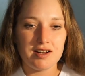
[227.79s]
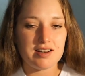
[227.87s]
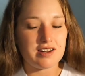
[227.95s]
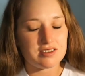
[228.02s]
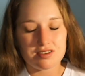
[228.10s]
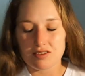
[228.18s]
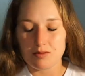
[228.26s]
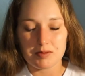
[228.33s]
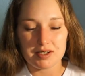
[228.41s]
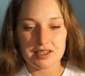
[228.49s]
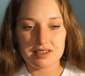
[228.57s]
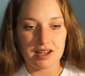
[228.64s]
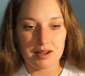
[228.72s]
there's so
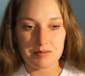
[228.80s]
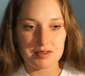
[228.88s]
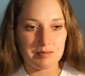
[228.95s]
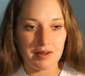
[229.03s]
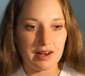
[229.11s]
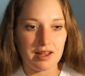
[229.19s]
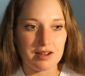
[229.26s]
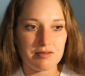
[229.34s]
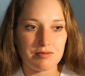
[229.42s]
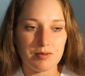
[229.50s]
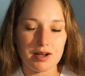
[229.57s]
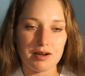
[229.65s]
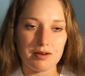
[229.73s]
many times in my life
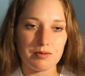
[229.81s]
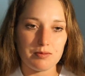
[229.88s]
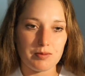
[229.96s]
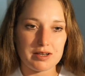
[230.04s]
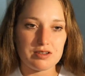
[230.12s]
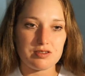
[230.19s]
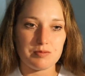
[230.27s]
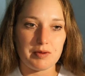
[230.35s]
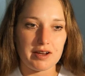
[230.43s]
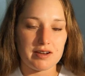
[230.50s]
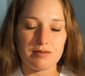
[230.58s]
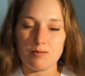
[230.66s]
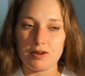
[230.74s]
where I went to
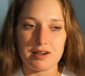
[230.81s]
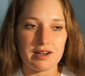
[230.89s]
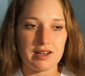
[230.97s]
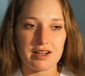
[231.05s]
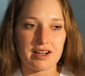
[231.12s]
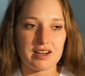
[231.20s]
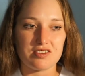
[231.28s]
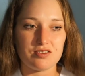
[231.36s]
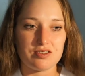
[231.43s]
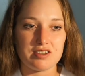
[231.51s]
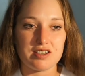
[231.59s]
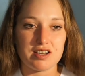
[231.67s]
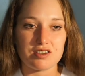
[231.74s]
bed and went like, I don't
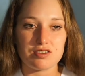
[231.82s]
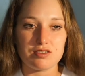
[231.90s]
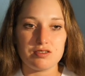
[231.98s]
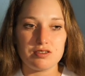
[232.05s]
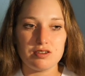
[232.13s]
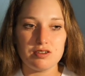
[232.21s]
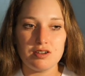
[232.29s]
think I should